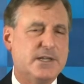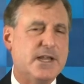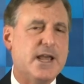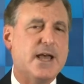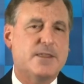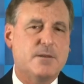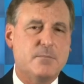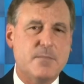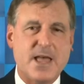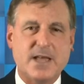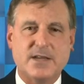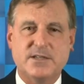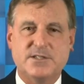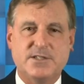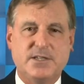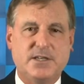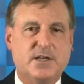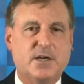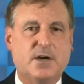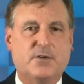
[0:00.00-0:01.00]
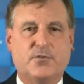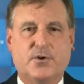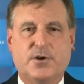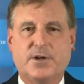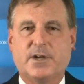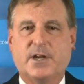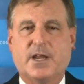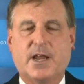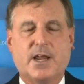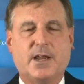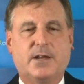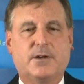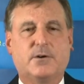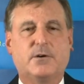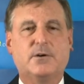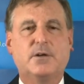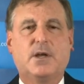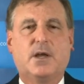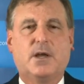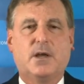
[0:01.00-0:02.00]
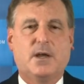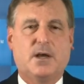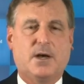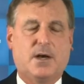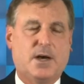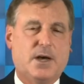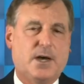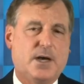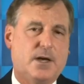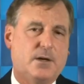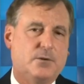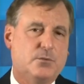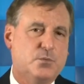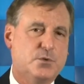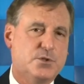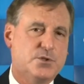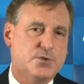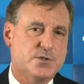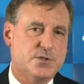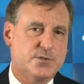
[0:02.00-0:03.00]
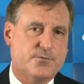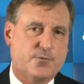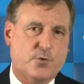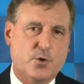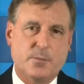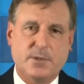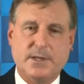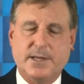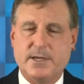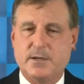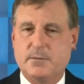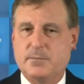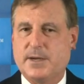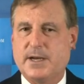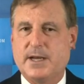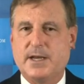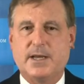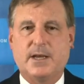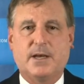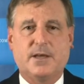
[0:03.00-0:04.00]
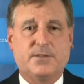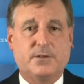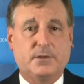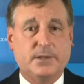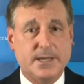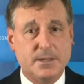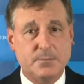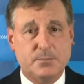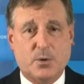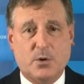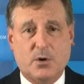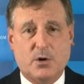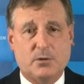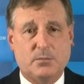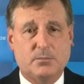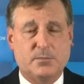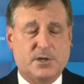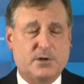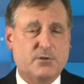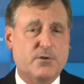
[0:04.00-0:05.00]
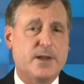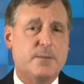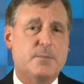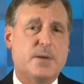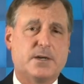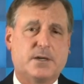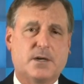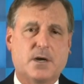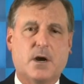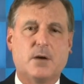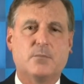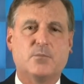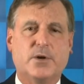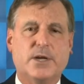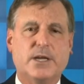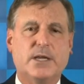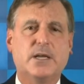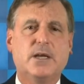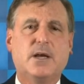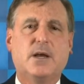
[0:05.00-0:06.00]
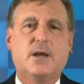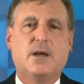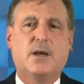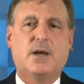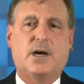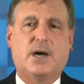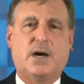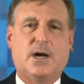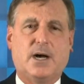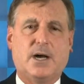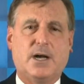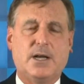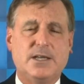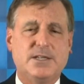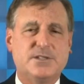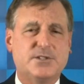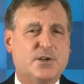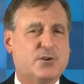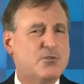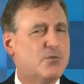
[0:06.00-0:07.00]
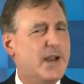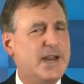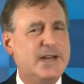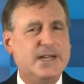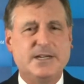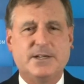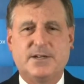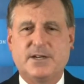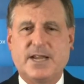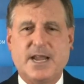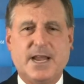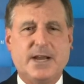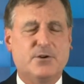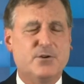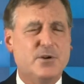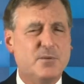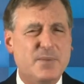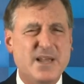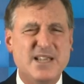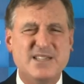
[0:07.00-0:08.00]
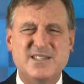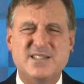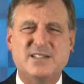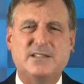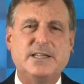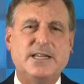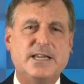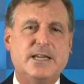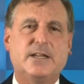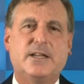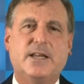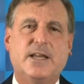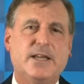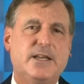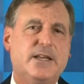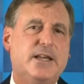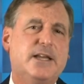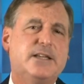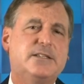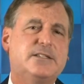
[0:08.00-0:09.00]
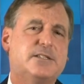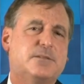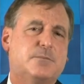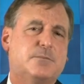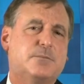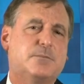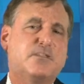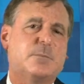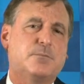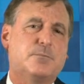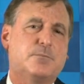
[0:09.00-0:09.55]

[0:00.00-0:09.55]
But yeah, the magazine cover indicator, which was formulated by the late Paul McCrae Montgomery, is a great indicator. And basically, it's...